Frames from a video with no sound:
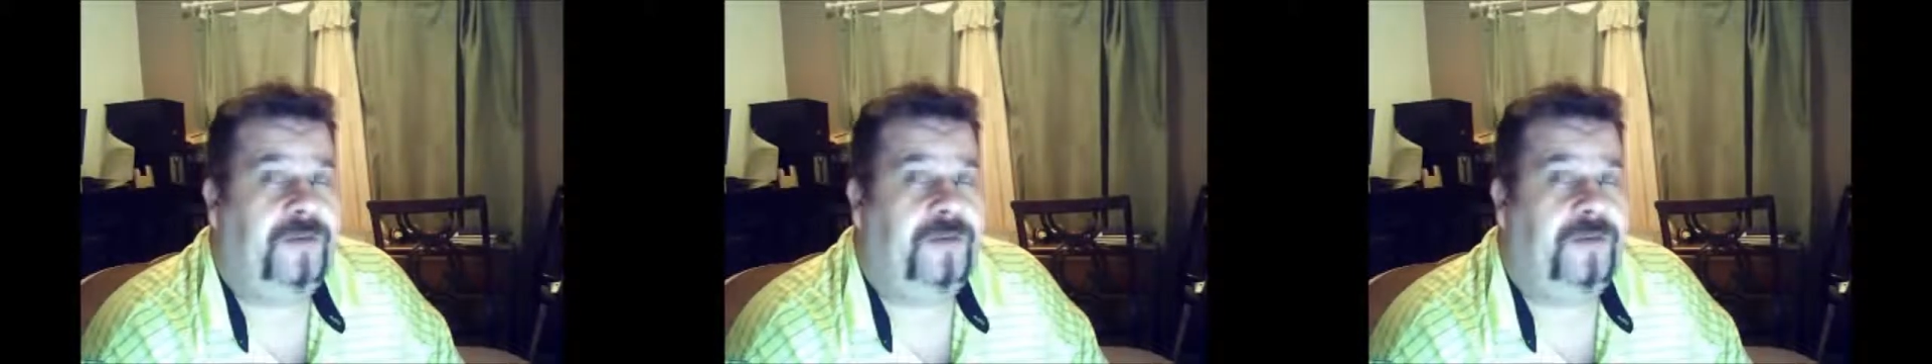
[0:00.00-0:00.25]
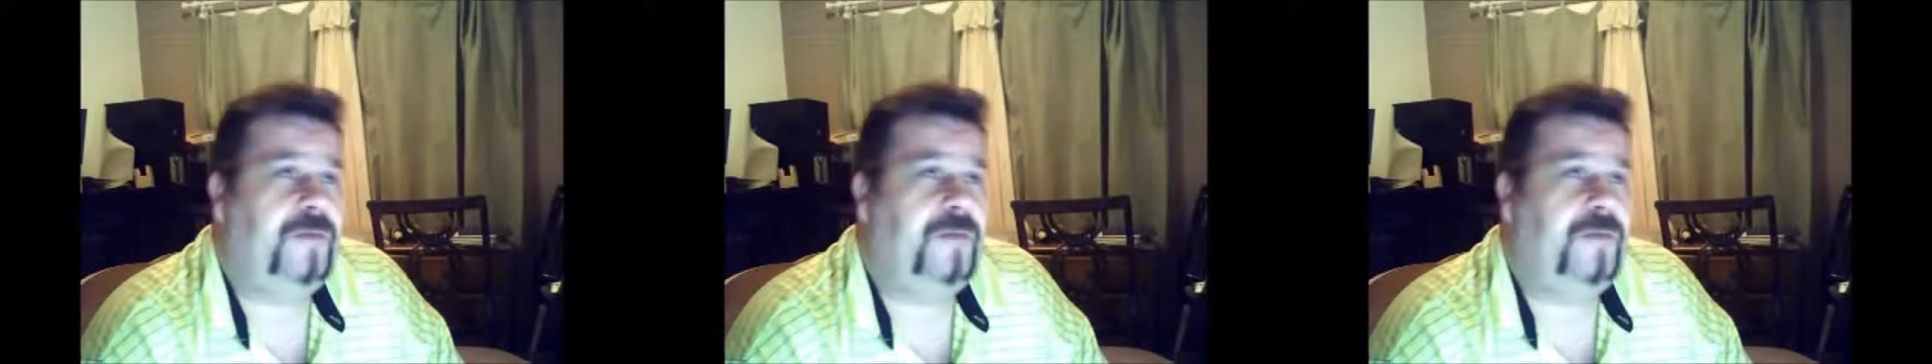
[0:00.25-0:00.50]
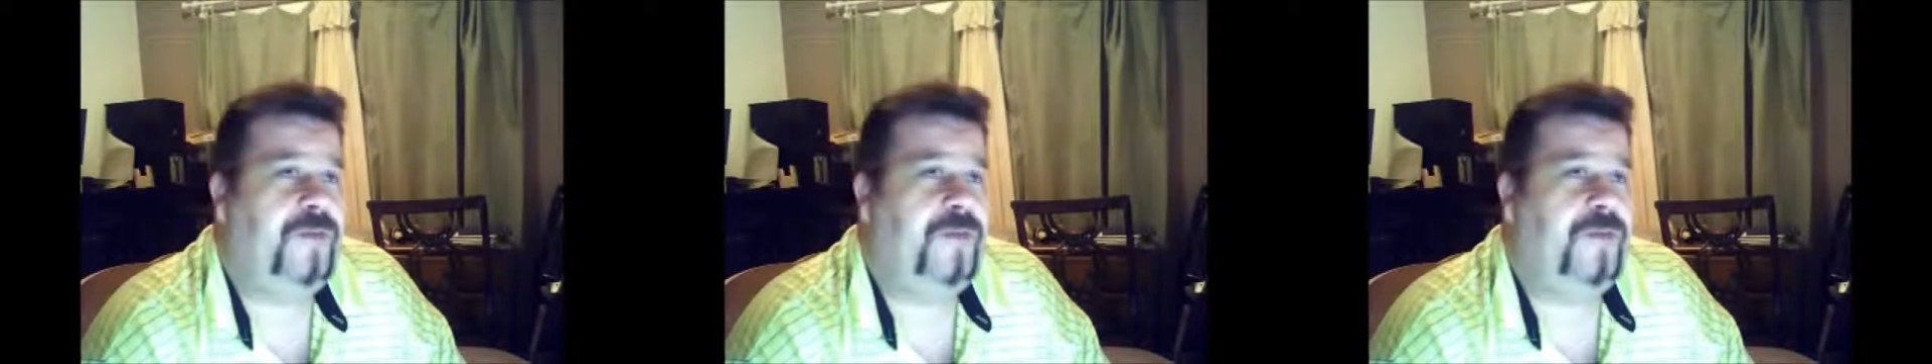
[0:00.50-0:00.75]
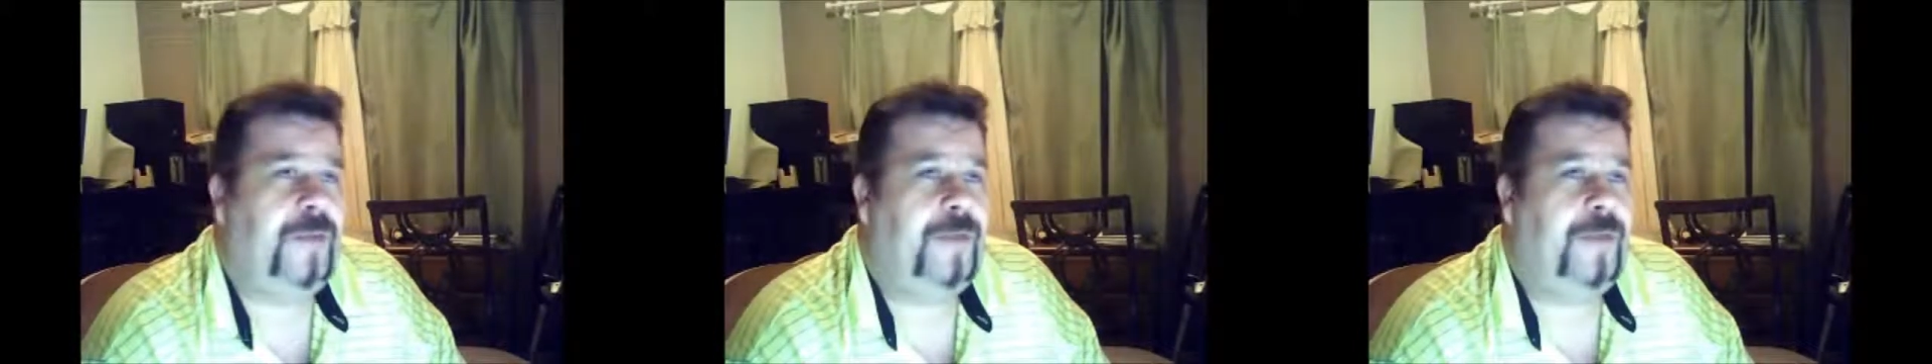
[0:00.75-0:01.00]
Yes, you get
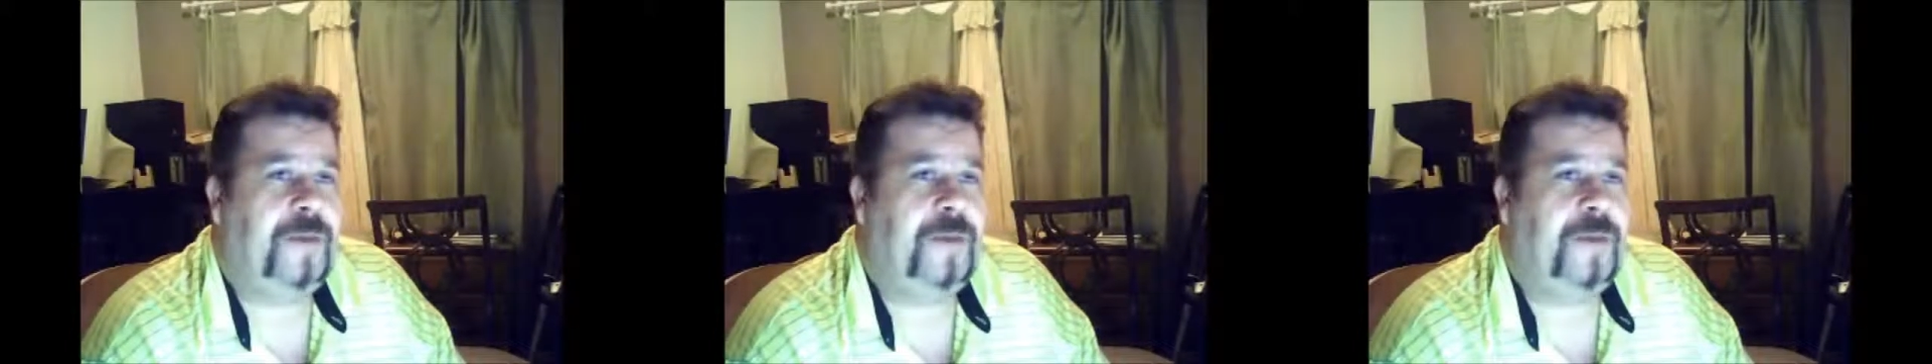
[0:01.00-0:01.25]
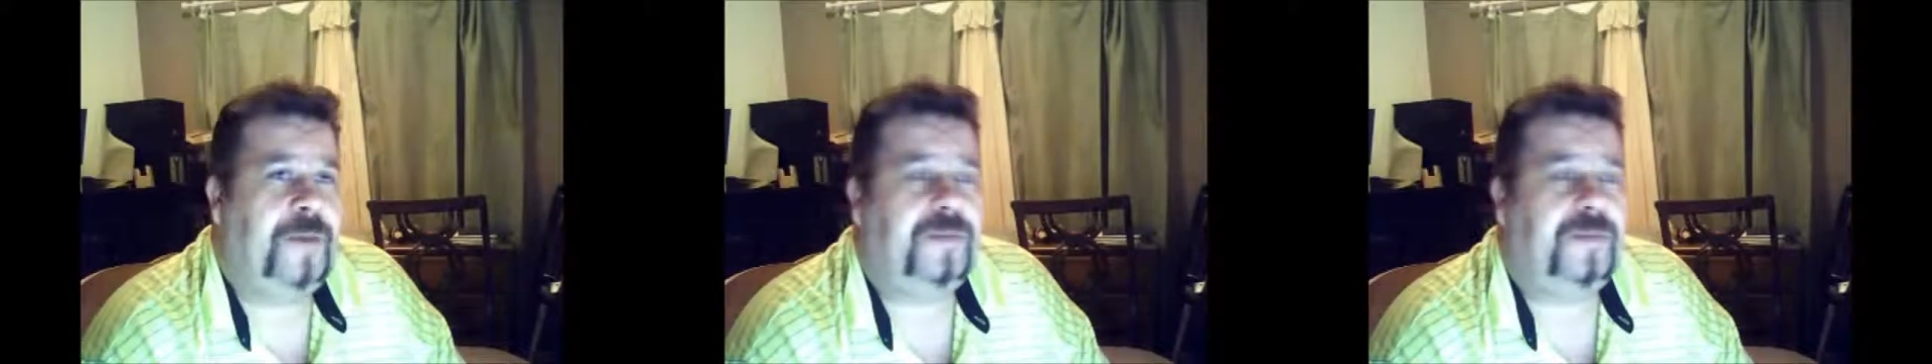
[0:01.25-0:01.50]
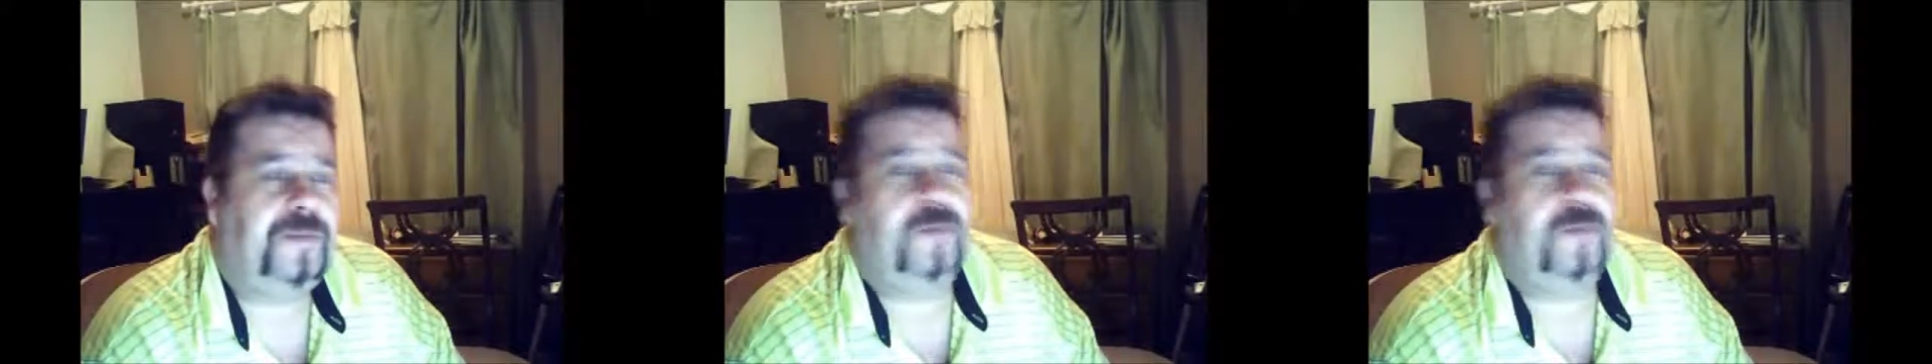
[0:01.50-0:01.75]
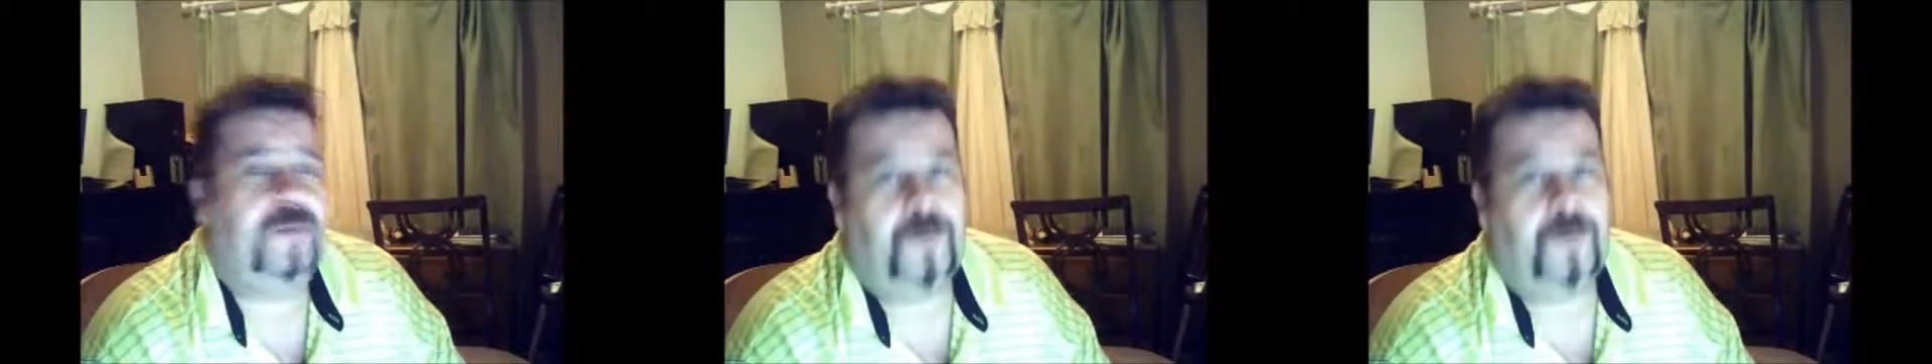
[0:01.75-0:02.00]
Ratbat, but then spending
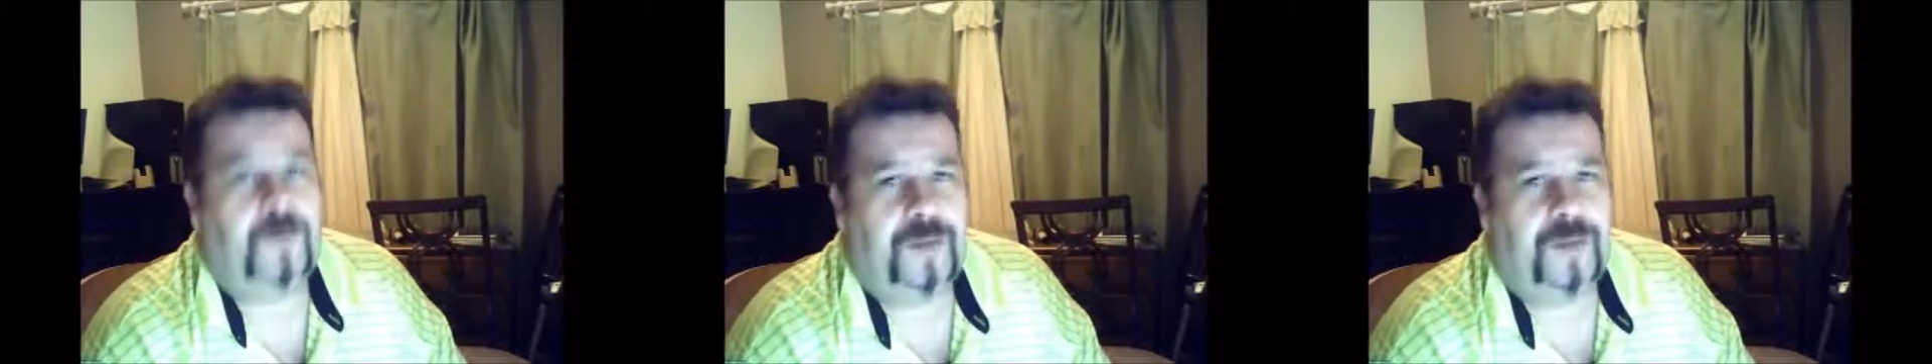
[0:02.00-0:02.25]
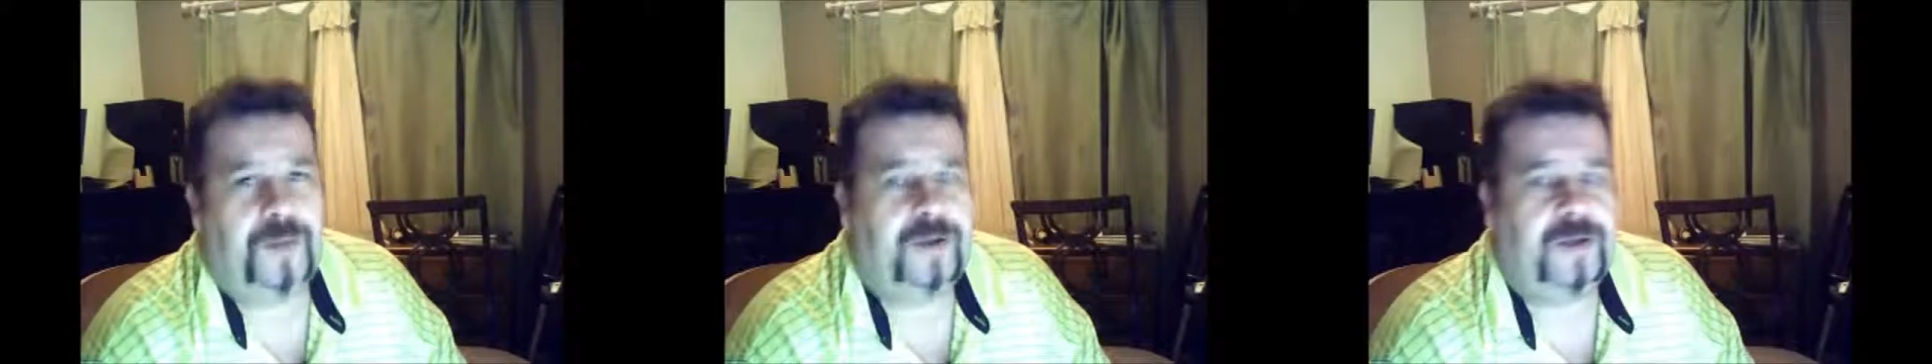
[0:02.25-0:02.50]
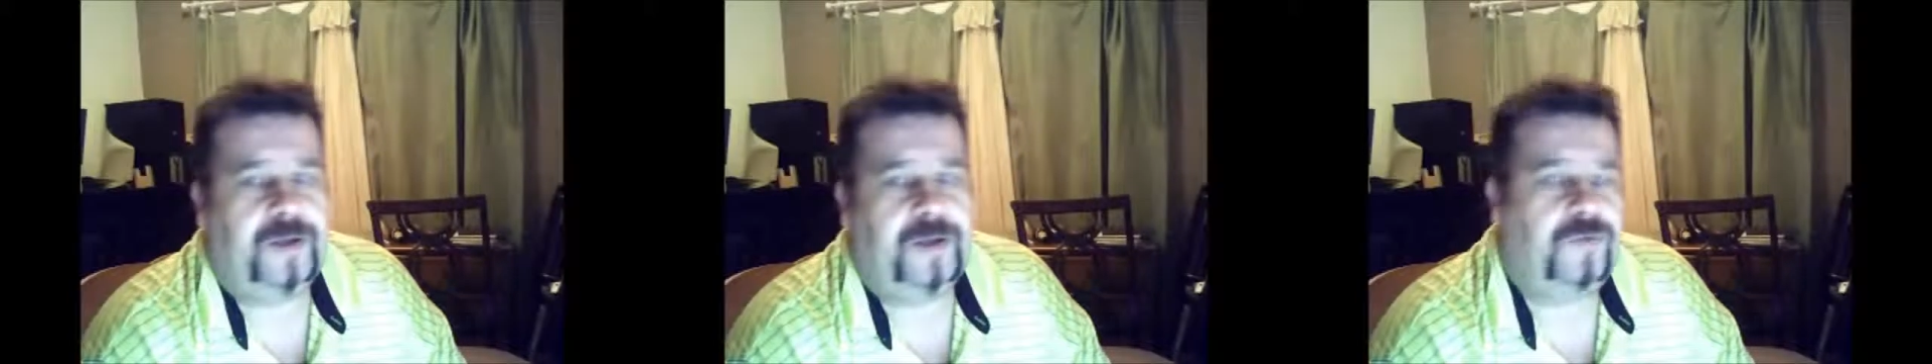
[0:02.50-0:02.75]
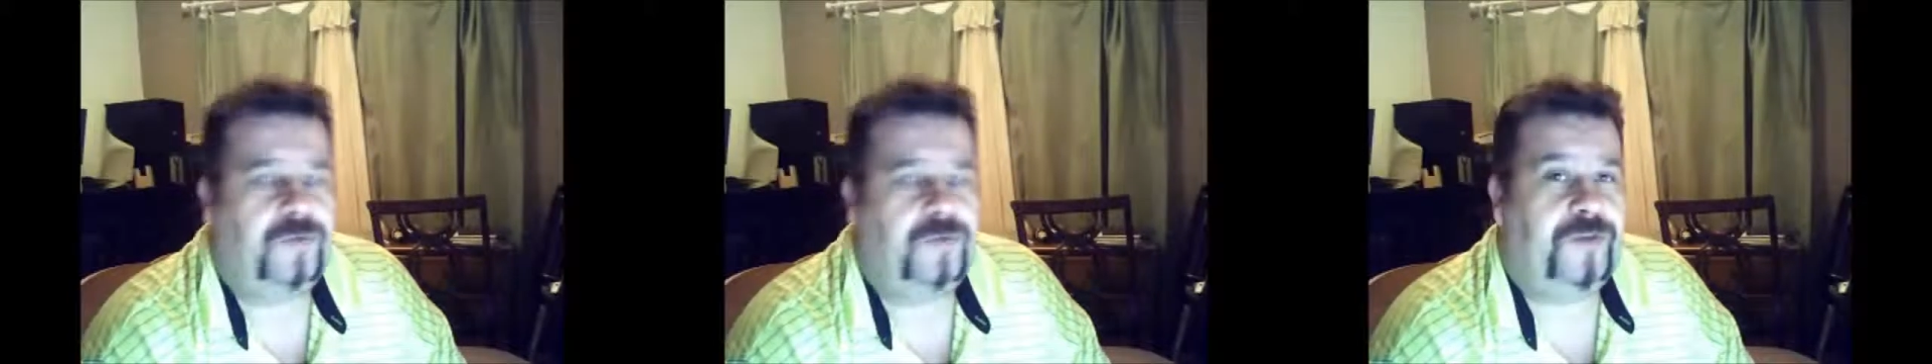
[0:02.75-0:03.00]
more money on those two
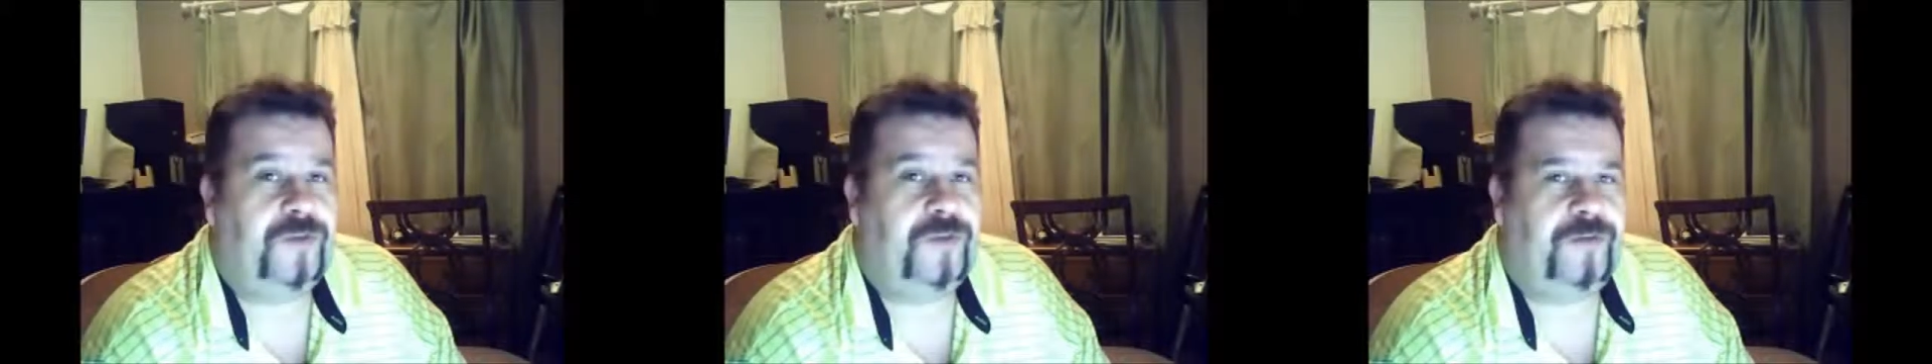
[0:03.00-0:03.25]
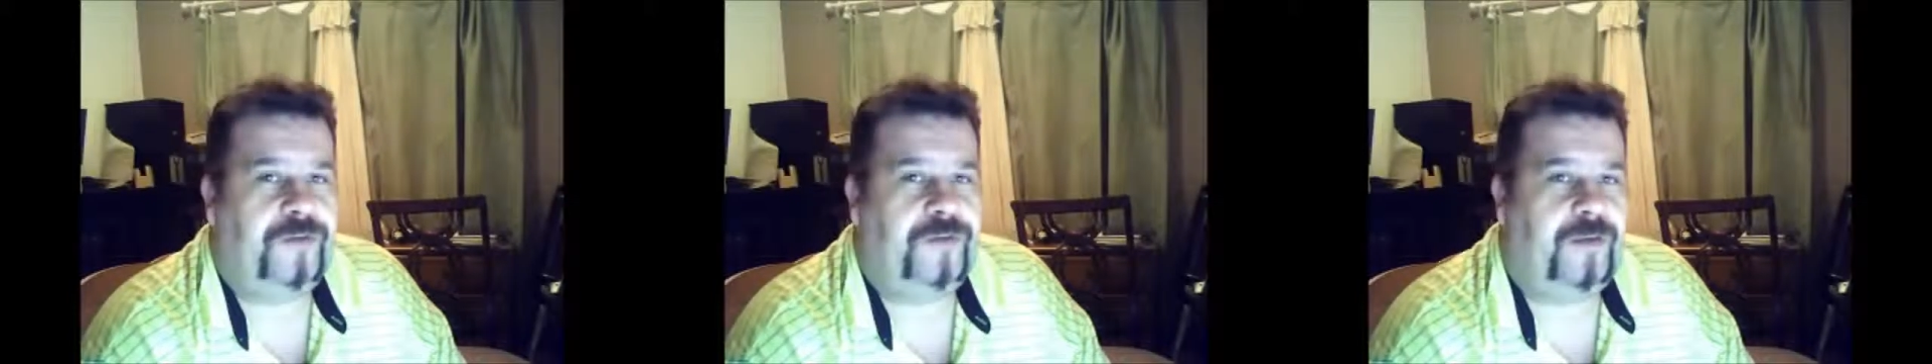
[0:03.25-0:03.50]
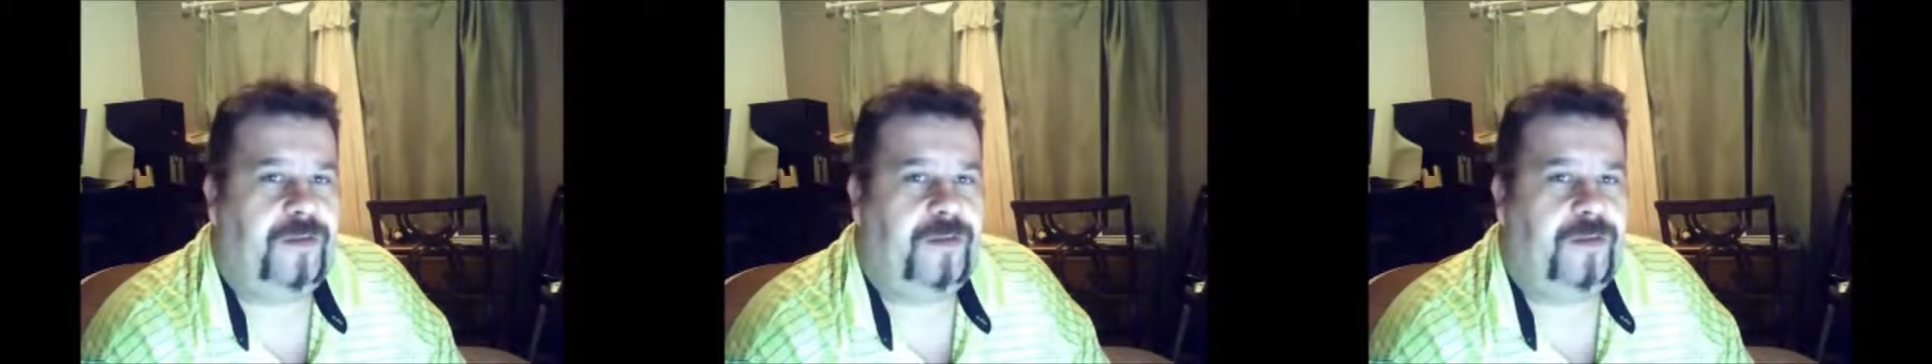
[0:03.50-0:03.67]
extra cassettes.